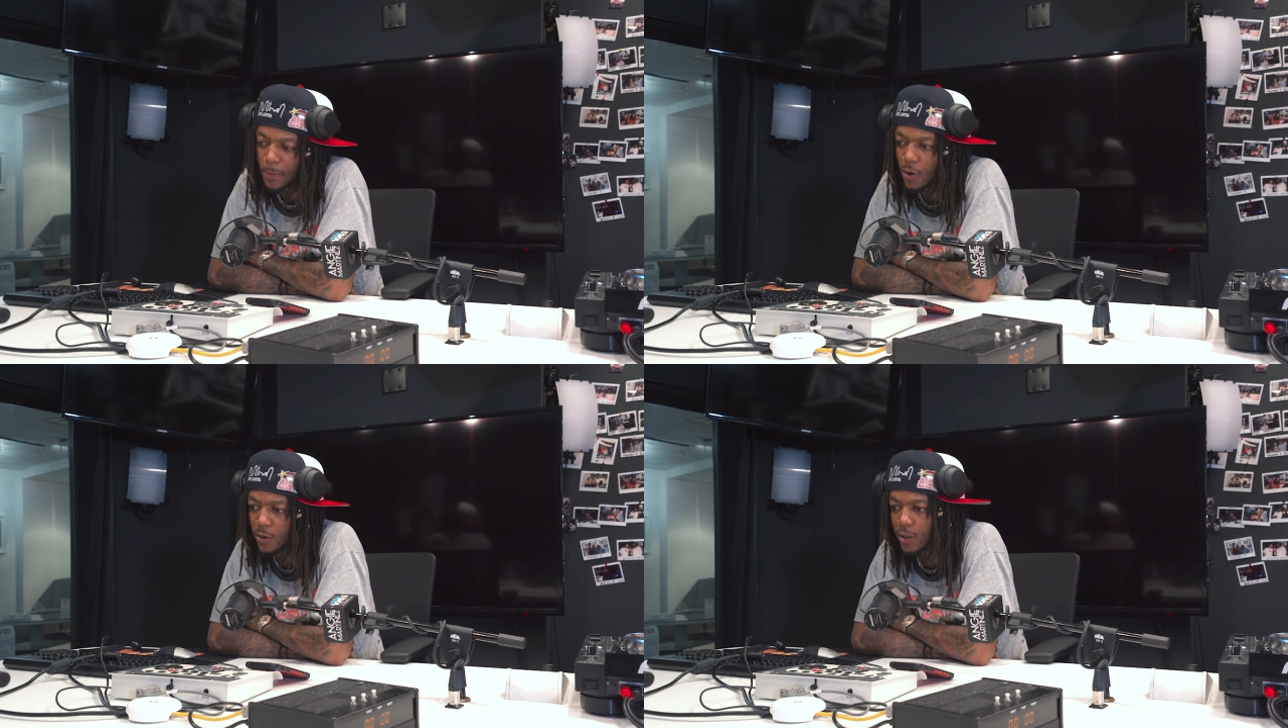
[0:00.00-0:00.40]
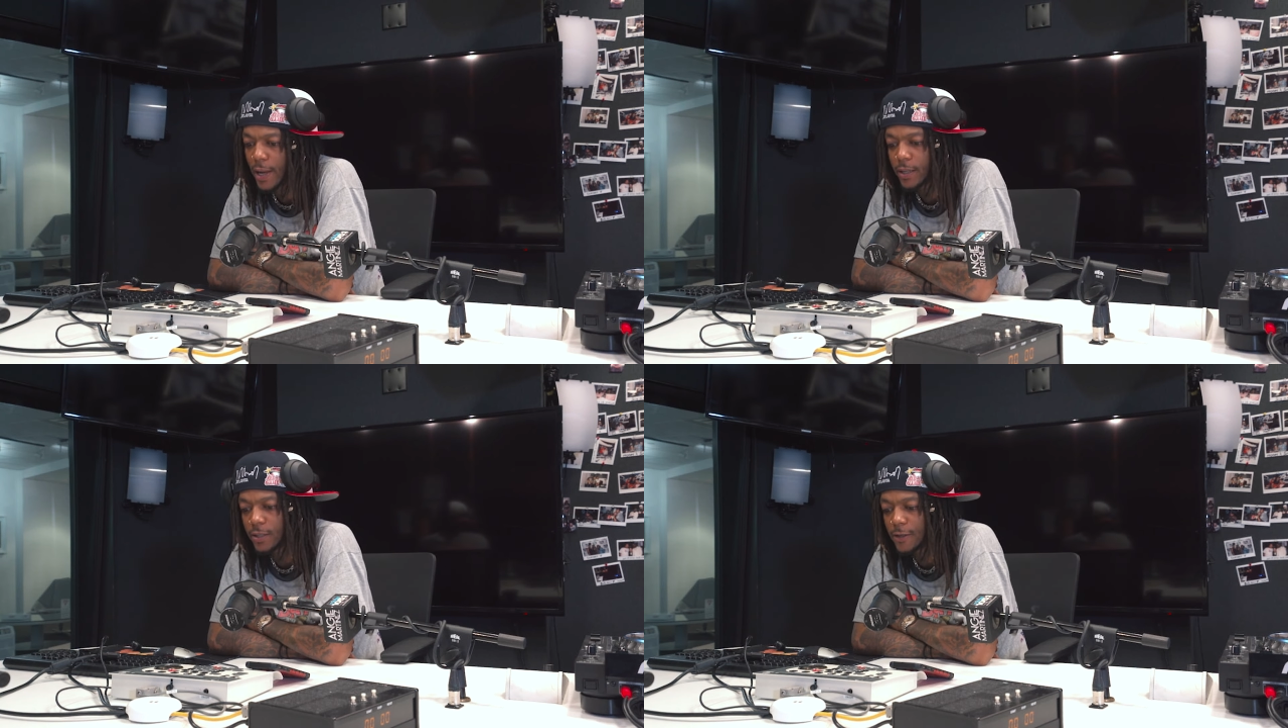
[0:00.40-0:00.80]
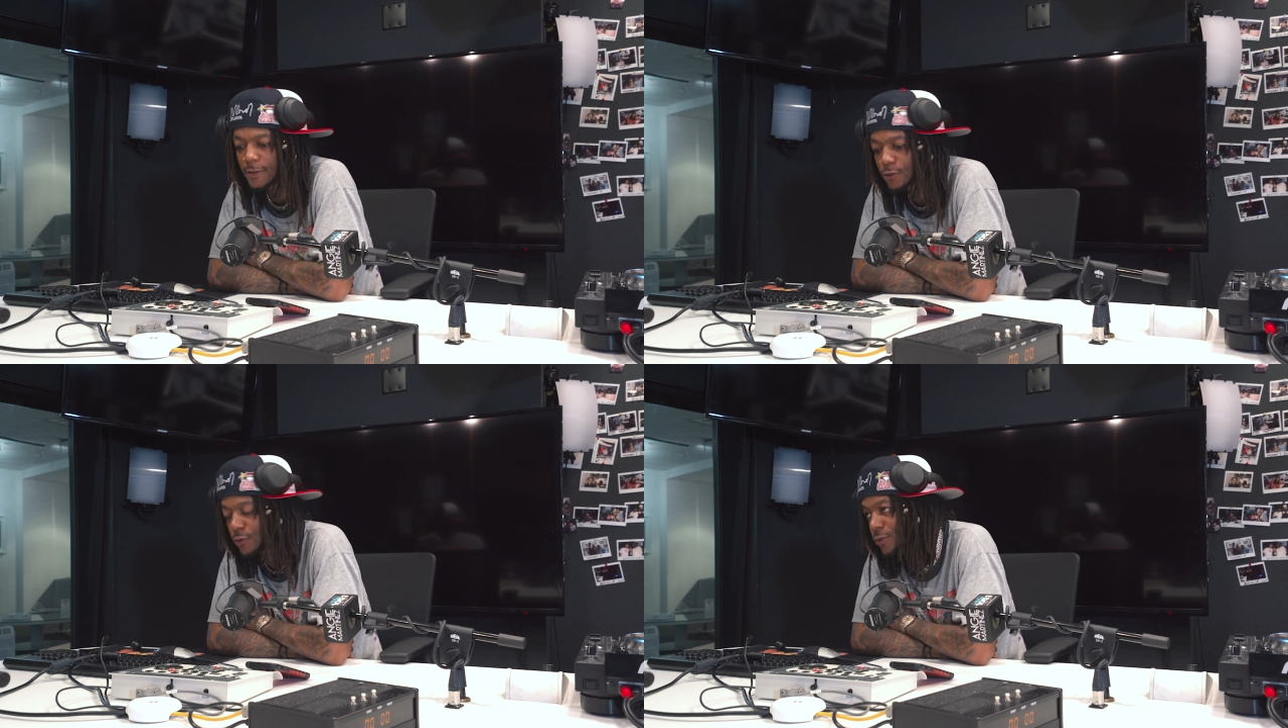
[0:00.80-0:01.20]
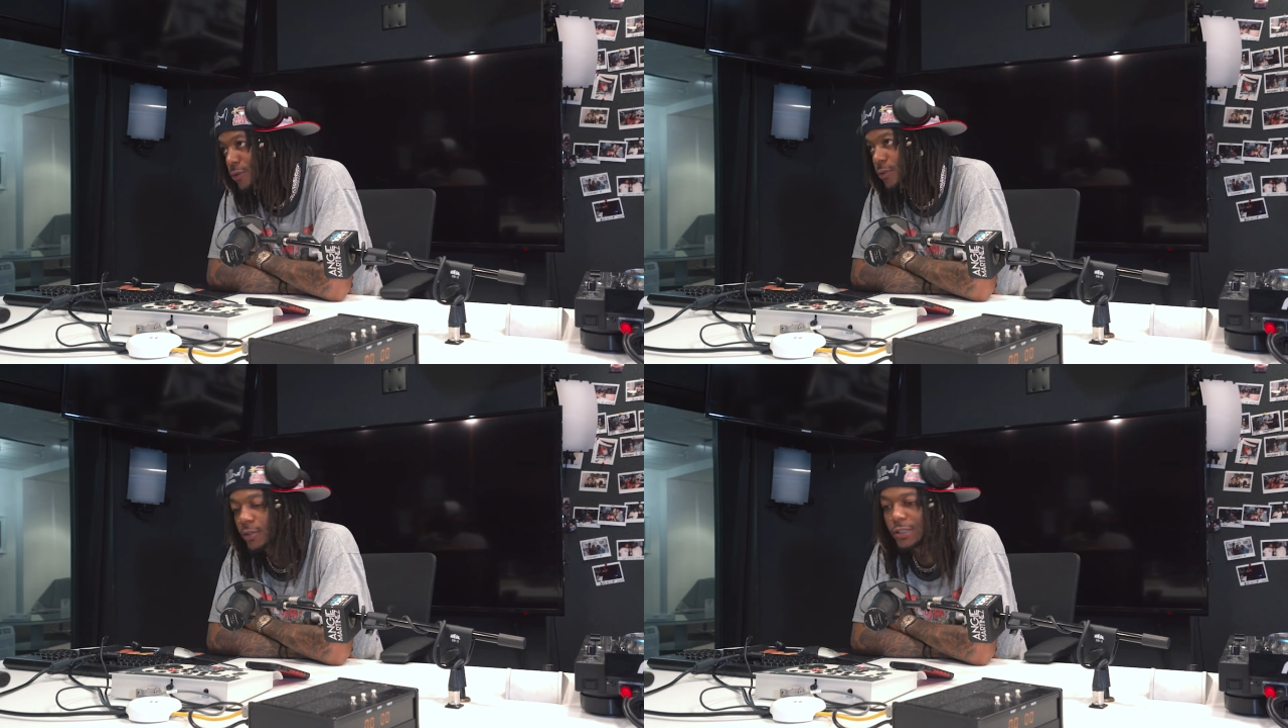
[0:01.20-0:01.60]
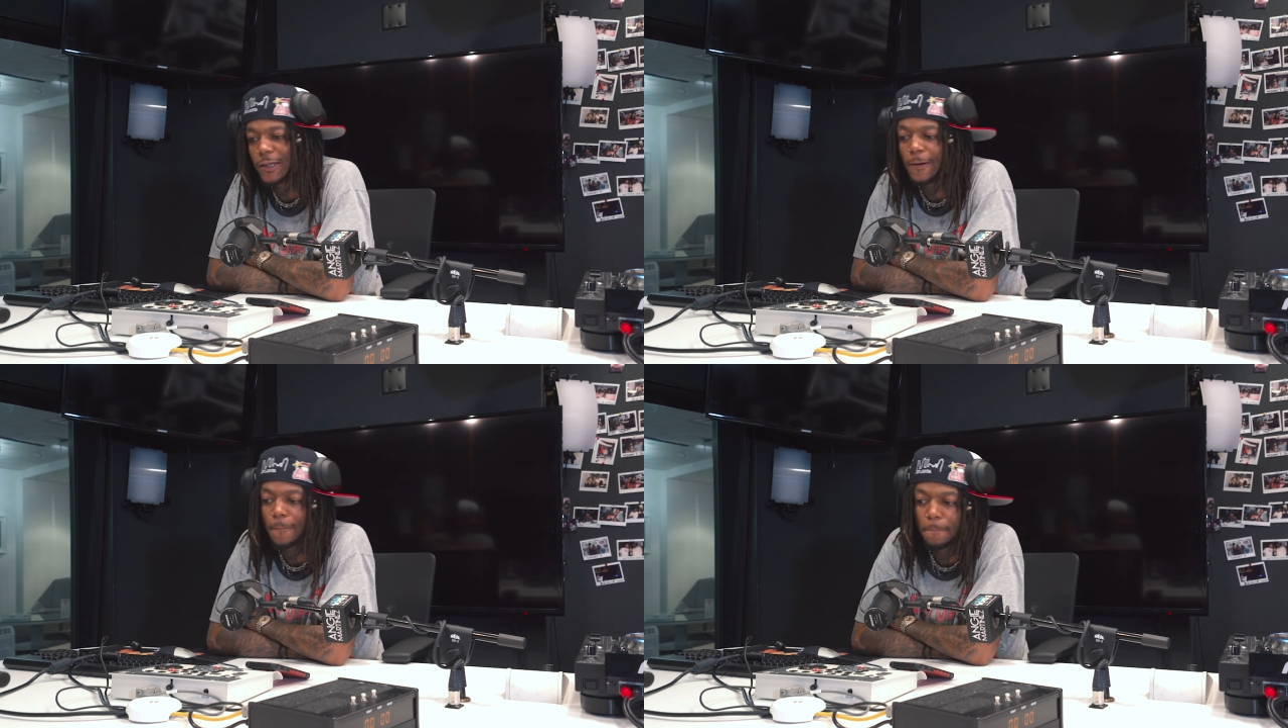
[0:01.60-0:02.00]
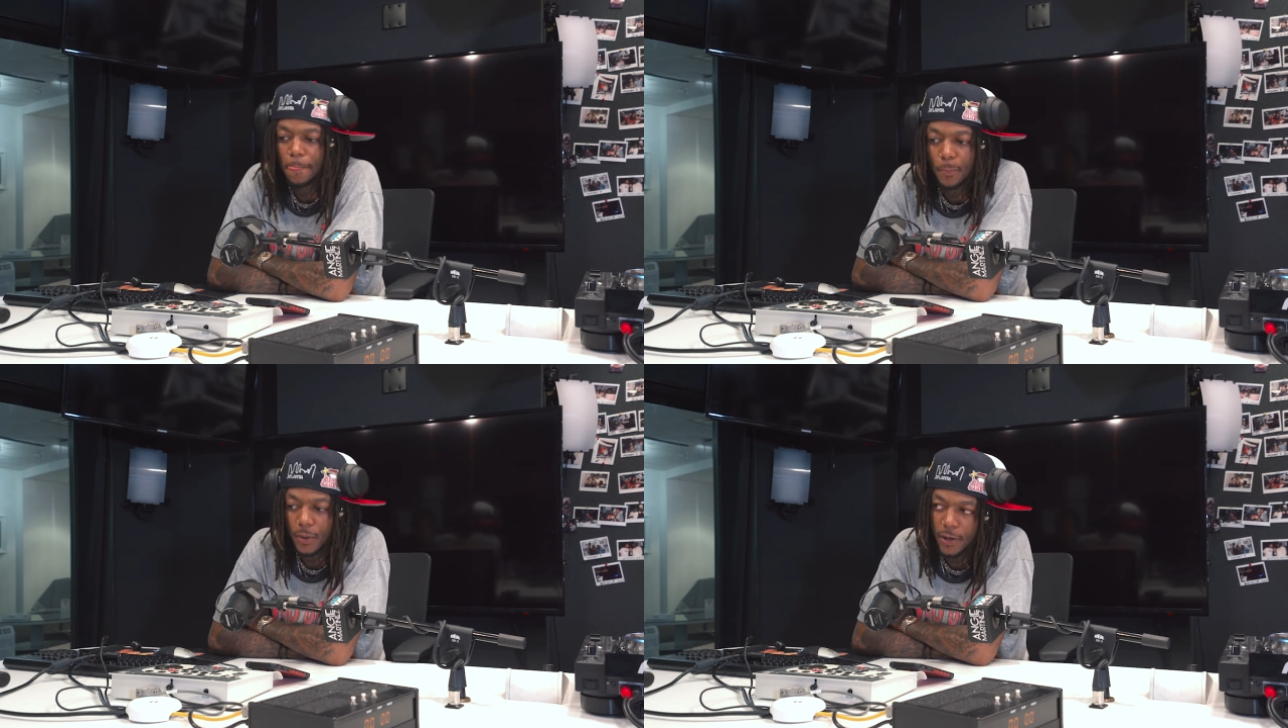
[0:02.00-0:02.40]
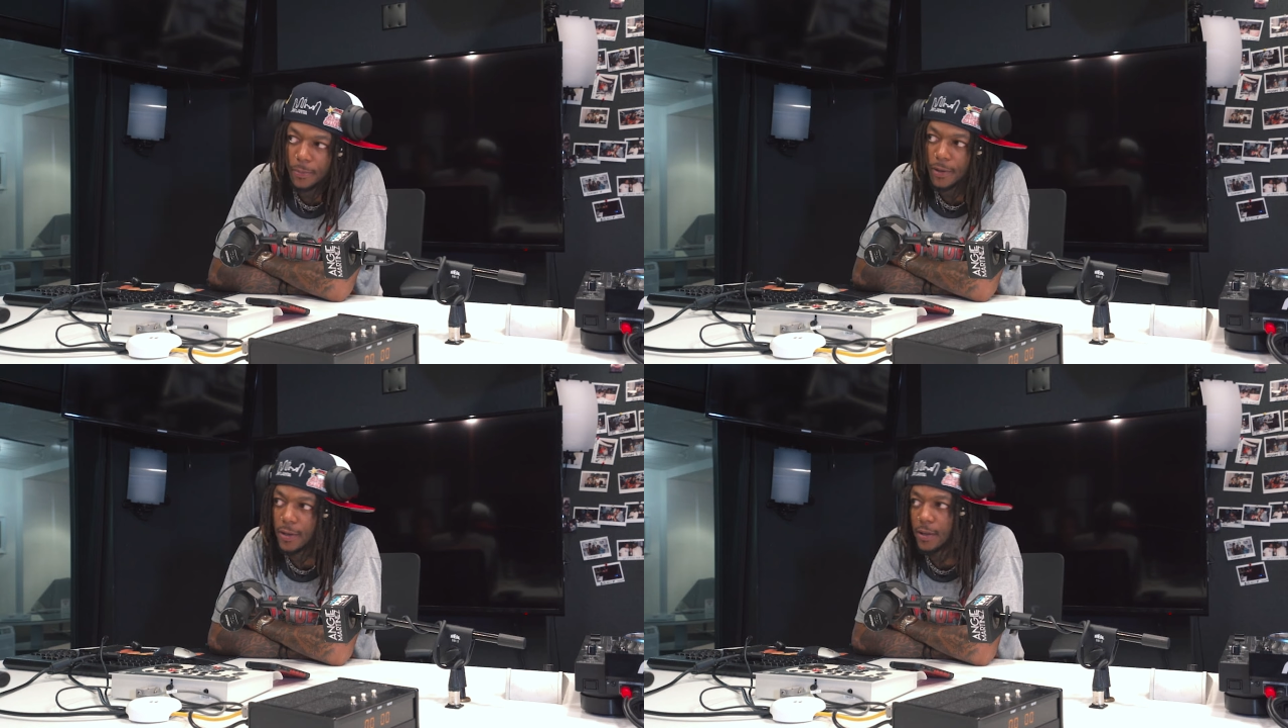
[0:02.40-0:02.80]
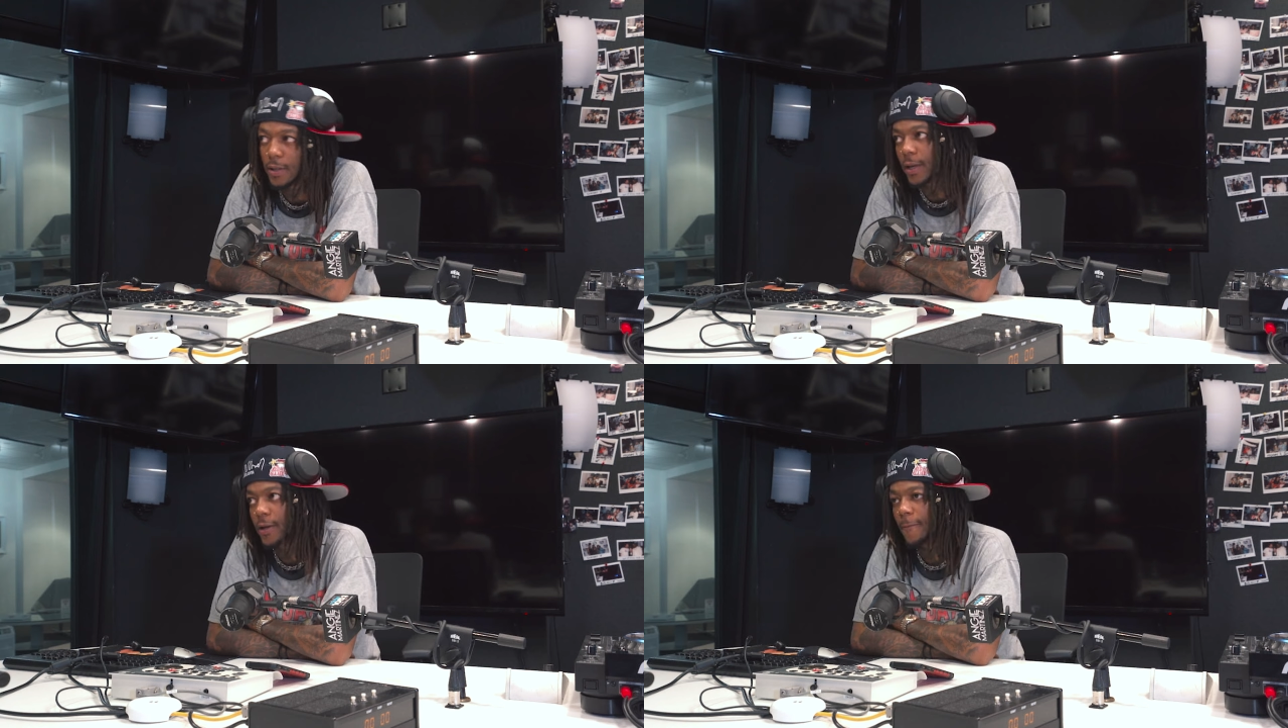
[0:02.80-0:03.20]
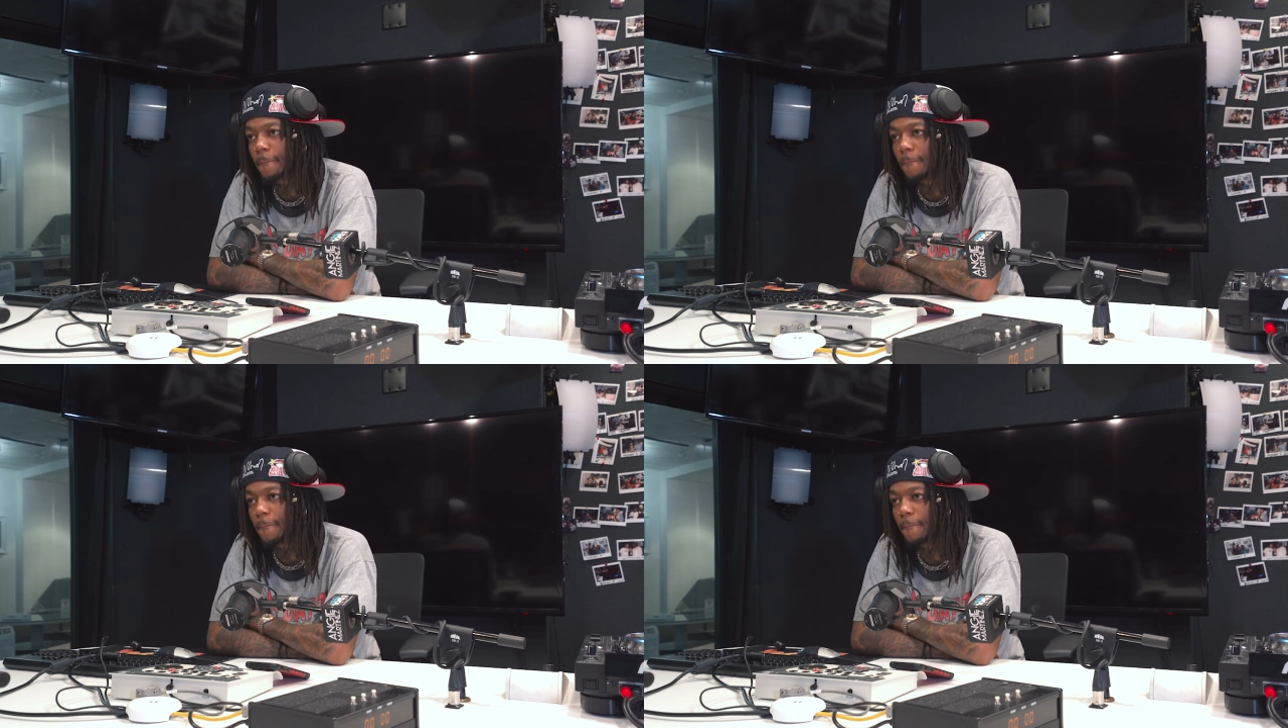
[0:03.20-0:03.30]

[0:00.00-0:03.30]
all the like Screwed shit, Bun B, like